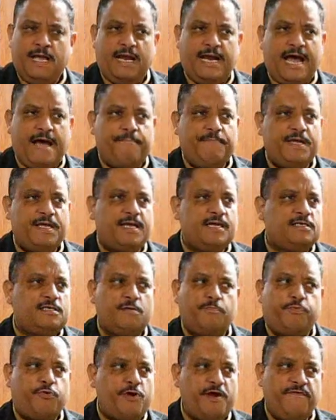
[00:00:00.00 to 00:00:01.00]
And I began
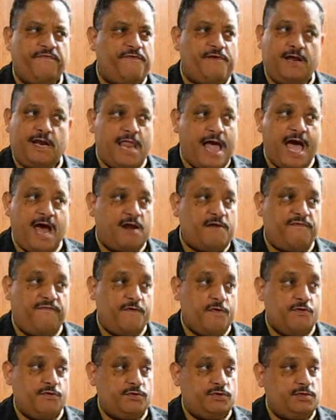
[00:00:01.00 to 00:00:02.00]
to pray for a lot of
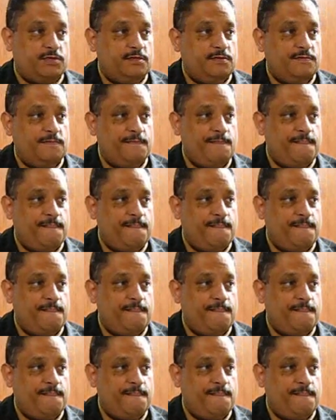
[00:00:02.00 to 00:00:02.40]
folks.